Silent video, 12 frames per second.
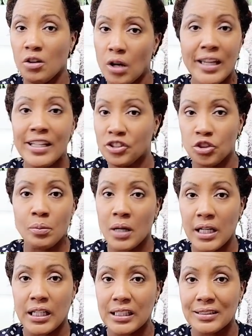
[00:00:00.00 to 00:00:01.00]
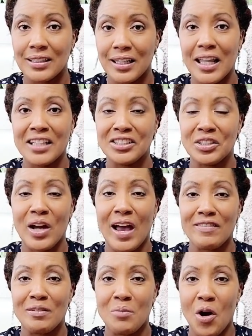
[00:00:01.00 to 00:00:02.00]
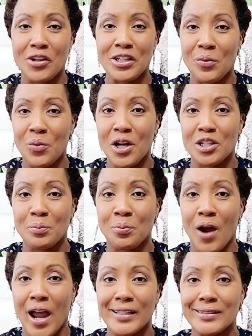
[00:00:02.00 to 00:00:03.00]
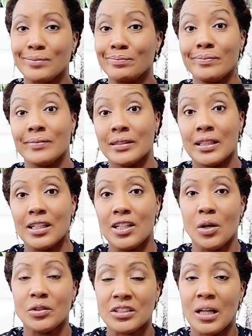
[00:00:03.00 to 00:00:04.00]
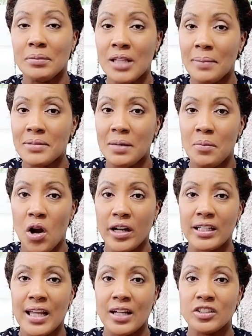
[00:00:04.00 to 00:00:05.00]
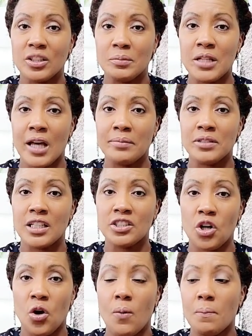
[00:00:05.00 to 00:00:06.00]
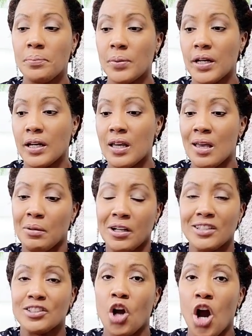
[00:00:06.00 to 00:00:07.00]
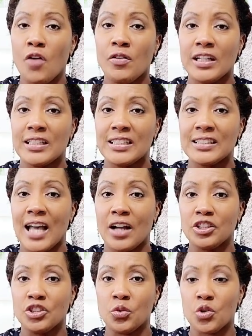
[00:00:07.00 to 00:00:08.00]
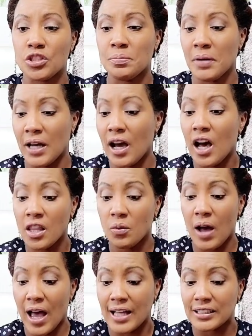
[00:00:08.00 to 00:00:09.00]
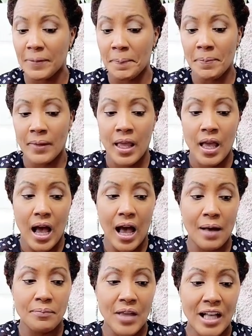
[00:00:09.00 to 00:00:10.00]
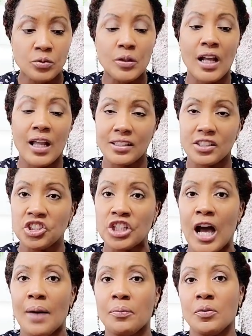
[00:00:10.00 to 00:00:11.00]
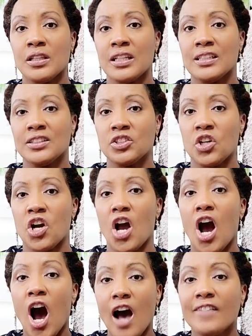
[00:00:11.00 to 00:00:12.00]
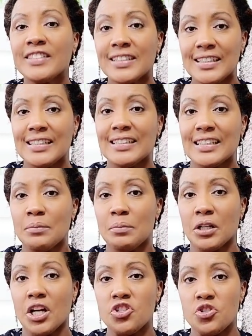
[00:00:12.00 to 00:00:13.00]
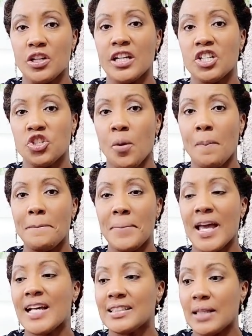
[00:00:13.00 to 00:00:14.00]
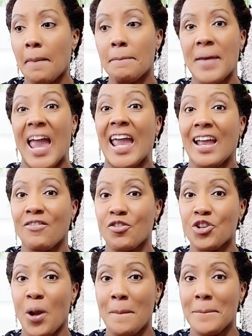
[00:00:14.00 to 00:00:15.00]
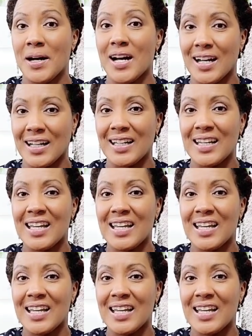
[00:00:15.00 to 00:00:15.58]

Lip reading: Easter bunnies and they still have them marked at regular price. You know, sometimes they mark it down, sometimes they don't, but because they're already discounted stores. But otherwise, that's when I like to shop, when things are off season, because you can get your best bang for your buck.